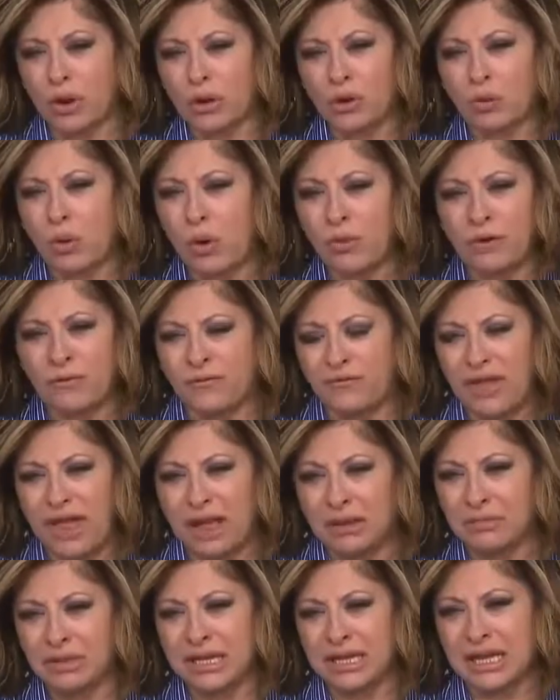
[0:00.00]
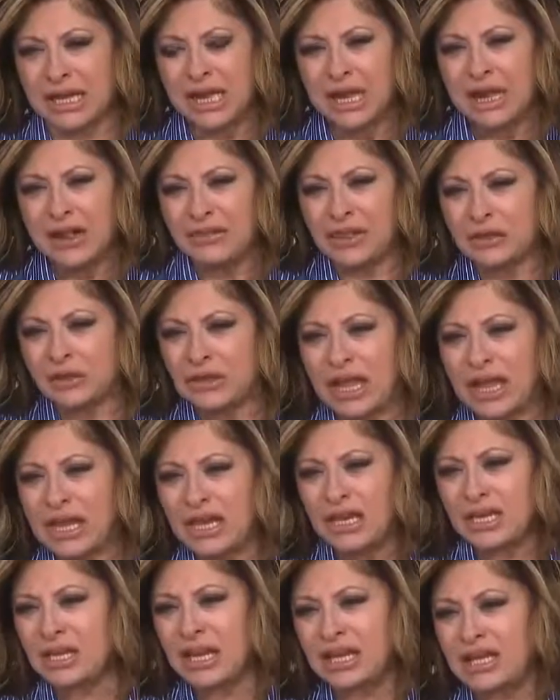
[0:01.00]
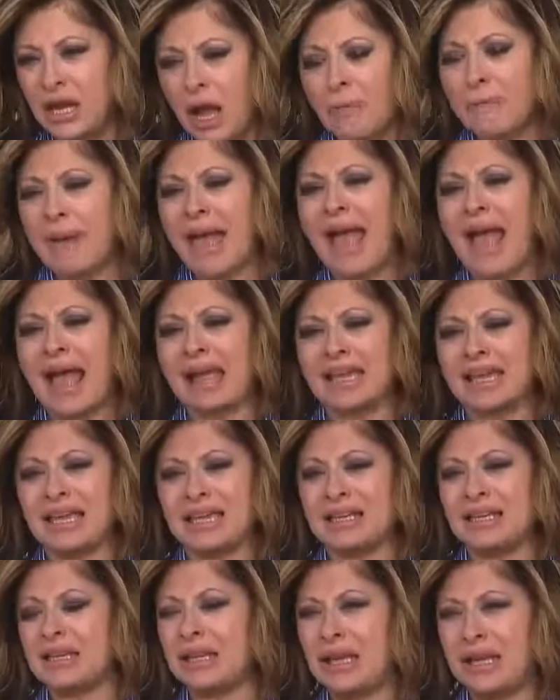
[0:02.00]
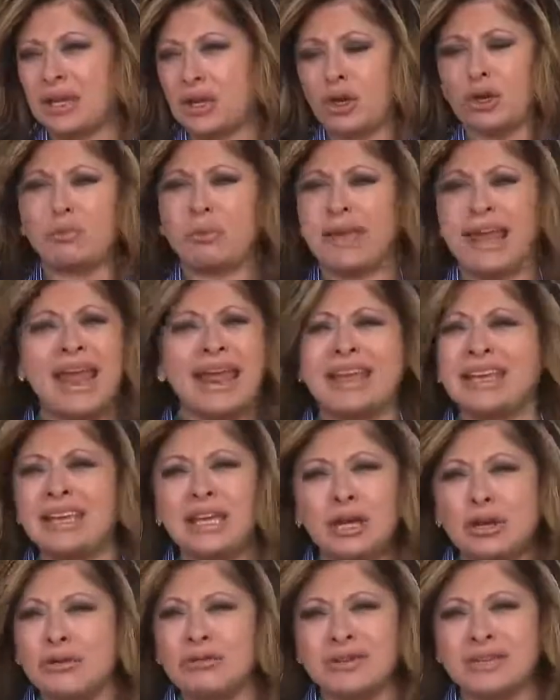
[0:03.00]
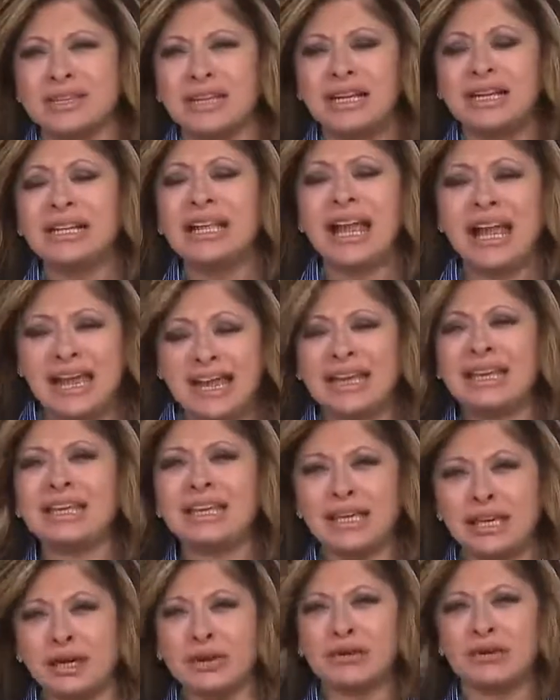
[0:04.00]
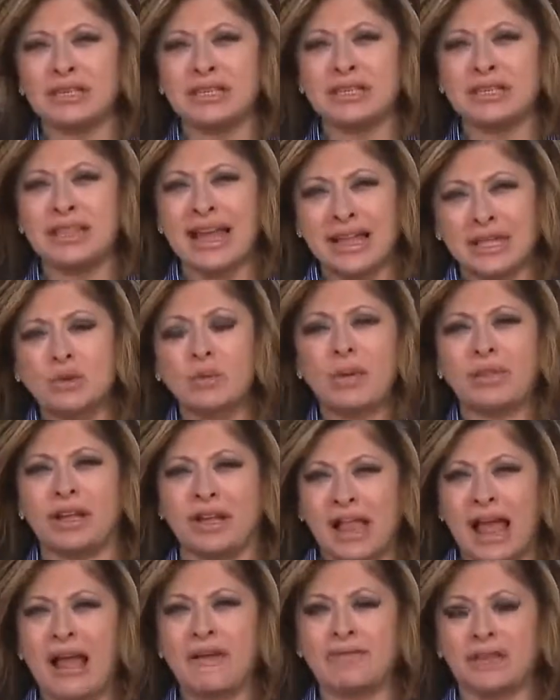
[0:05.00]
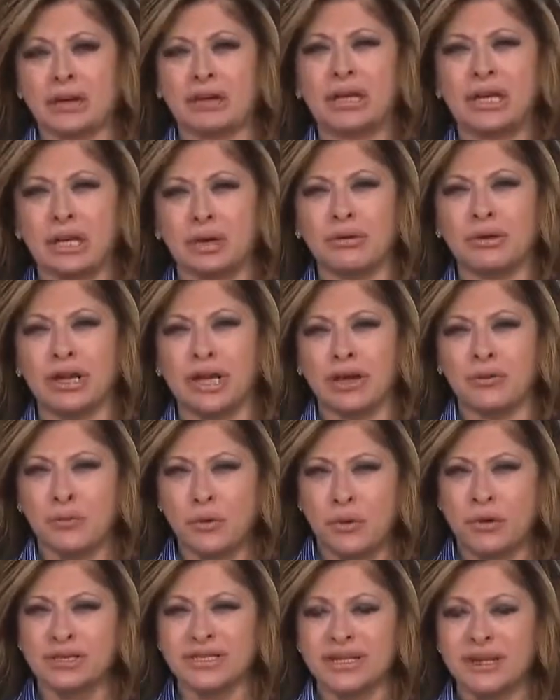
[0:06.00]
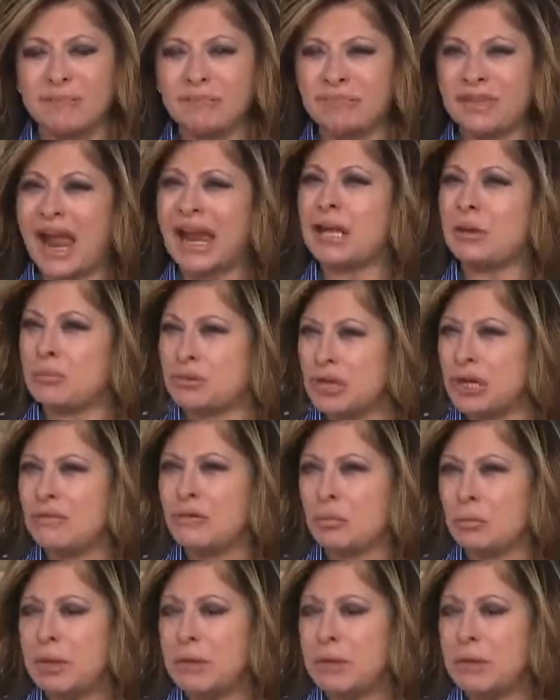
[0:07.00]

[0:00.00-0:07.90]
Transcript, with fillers: unquote, a family, that they can come back in, it could be 8 years. 8 years, that's when they'll have their hearing. And, of course, 90% of the